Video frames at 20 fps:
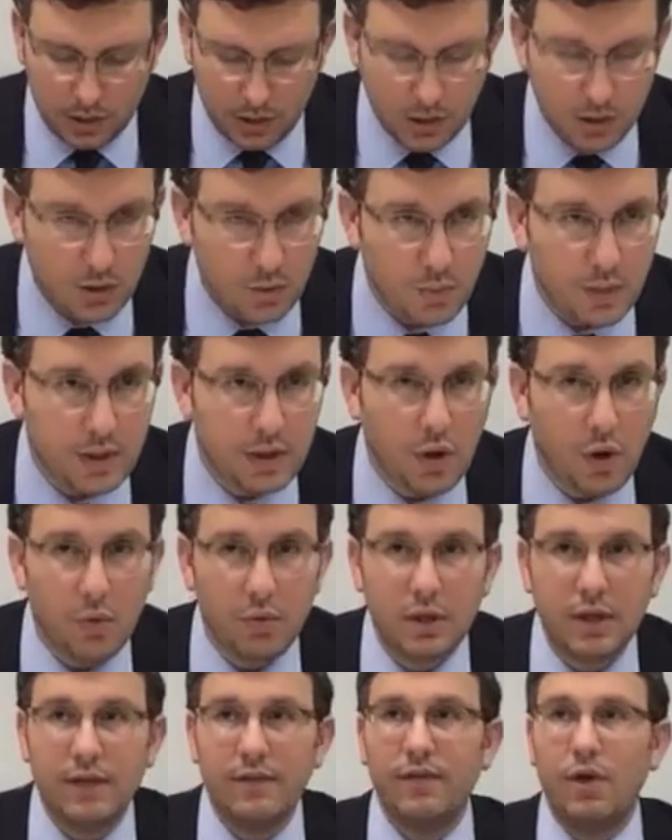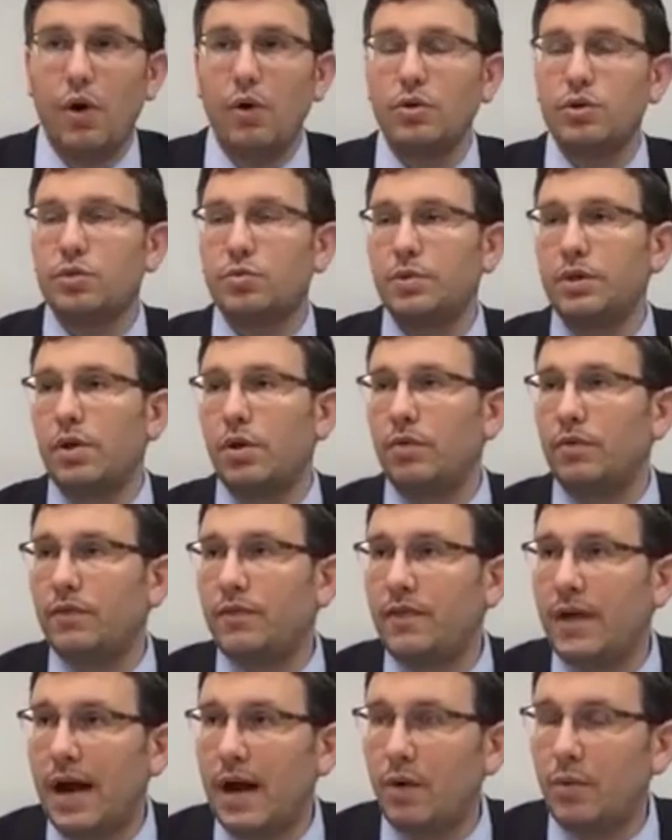We don't give oaths. We don't
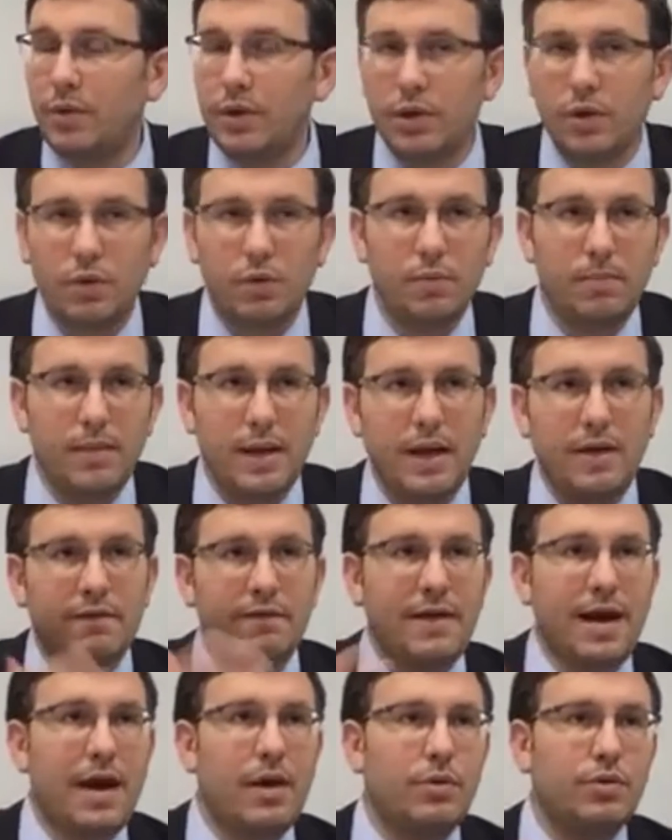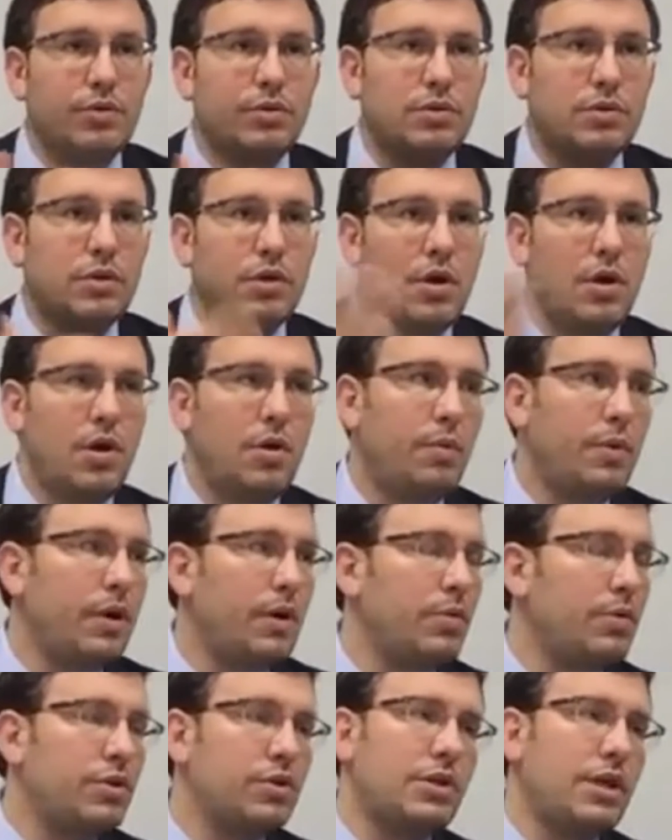vow. We don't make vows.
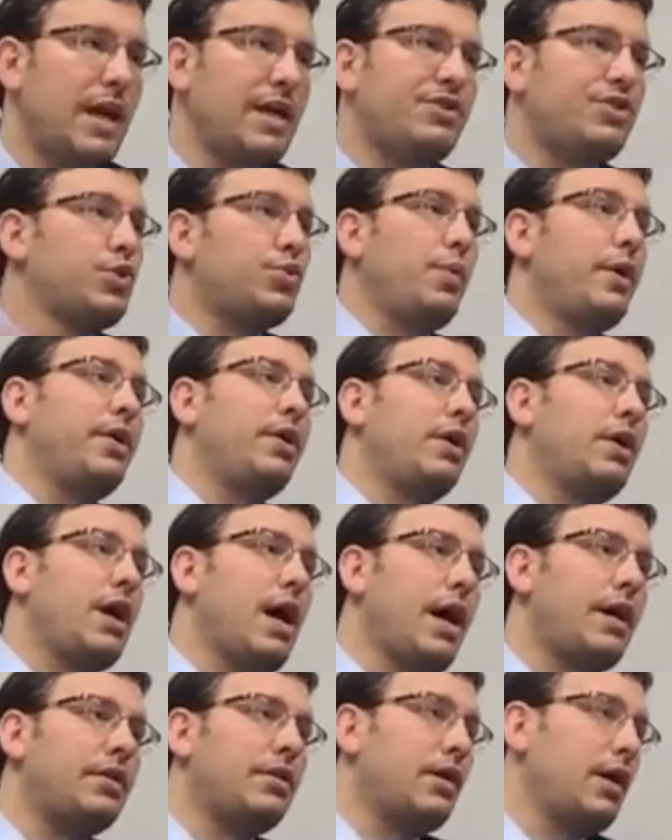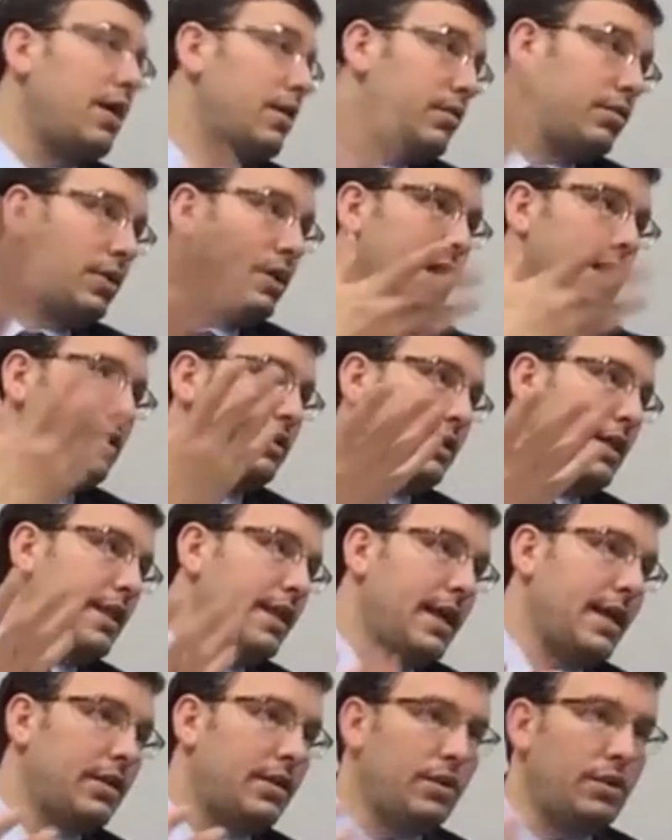We say, I swear to God. You can't say
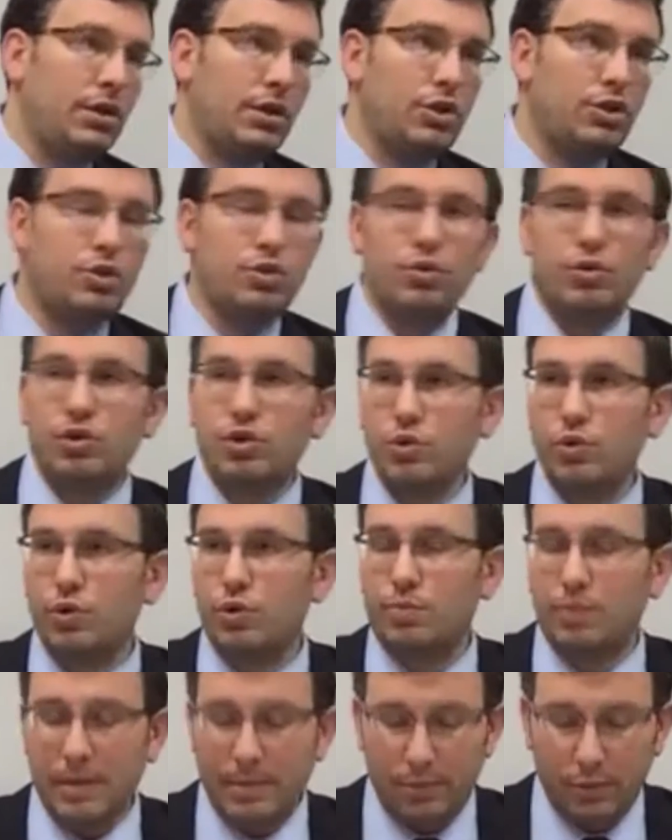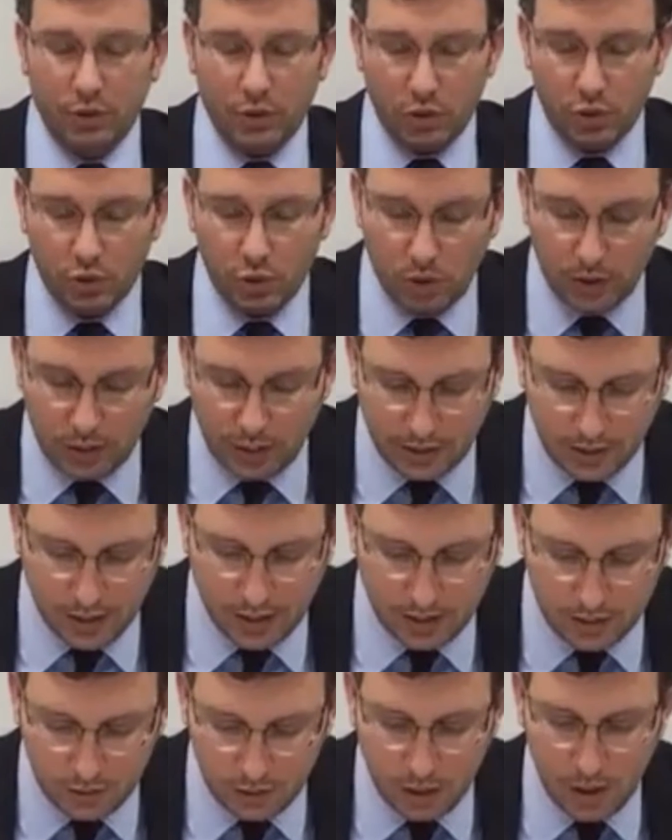that. And Jewish people don't talk like
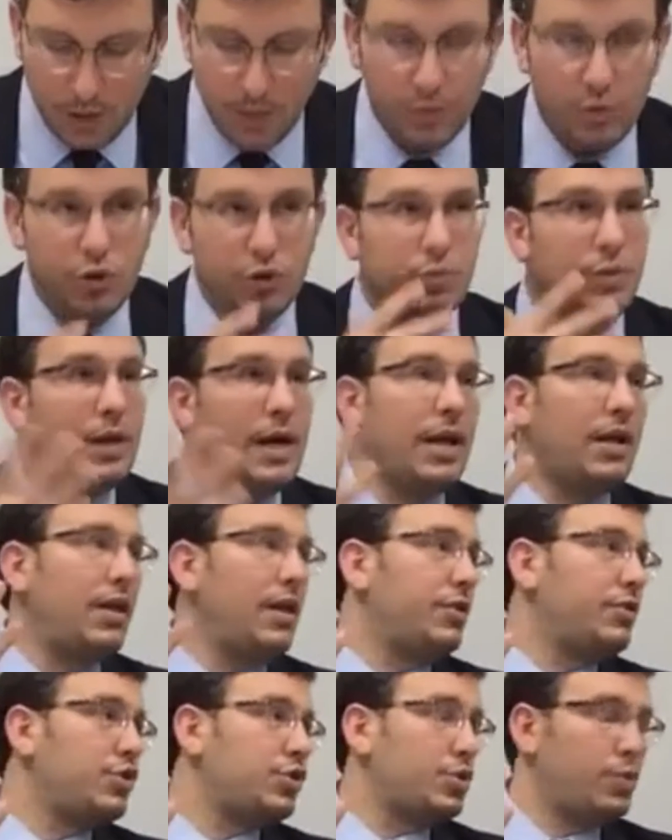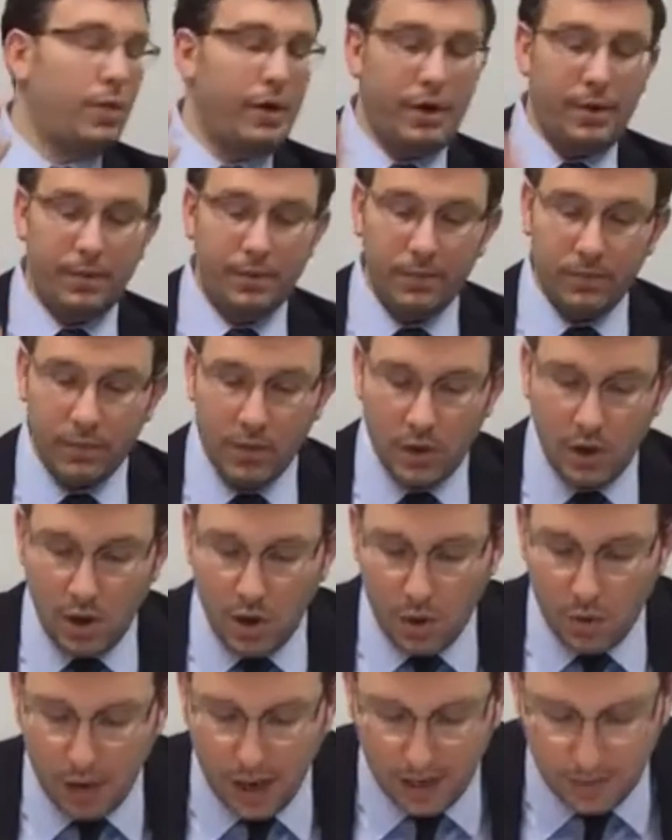that because we're not allowed to swear.
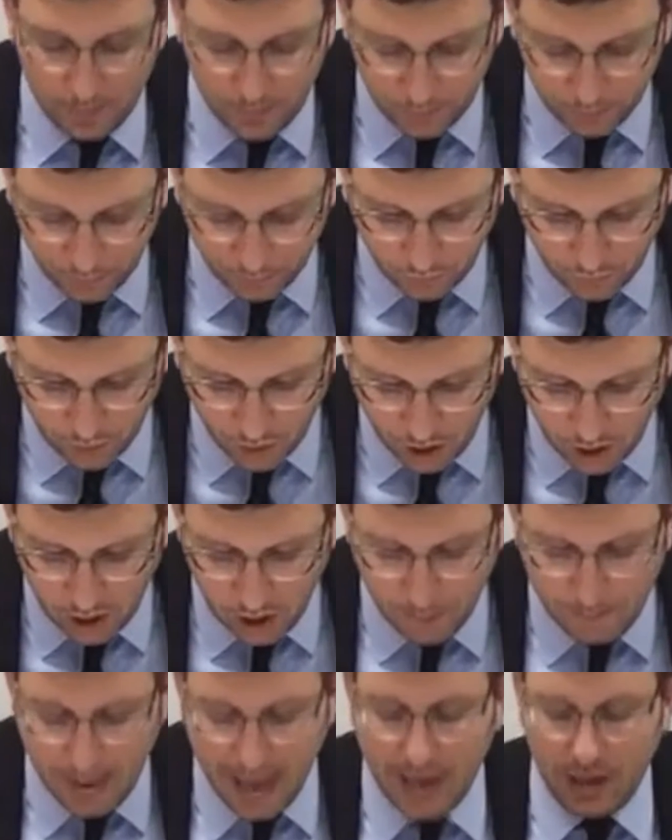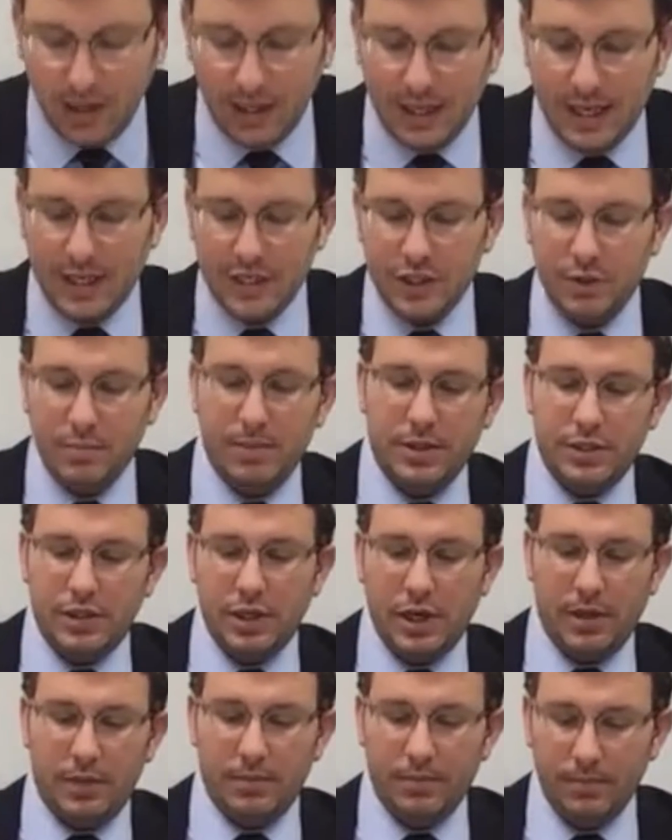Right? Battle against
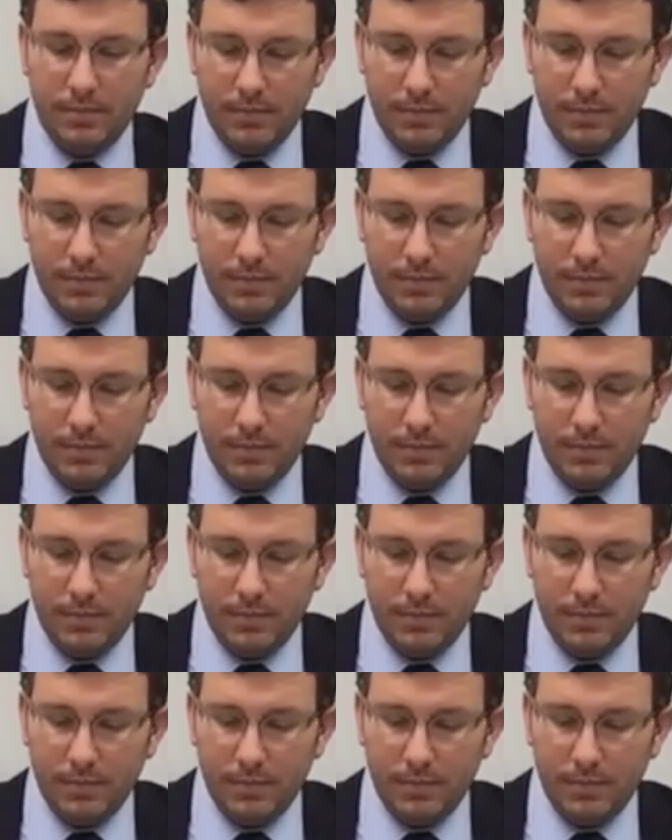Midian.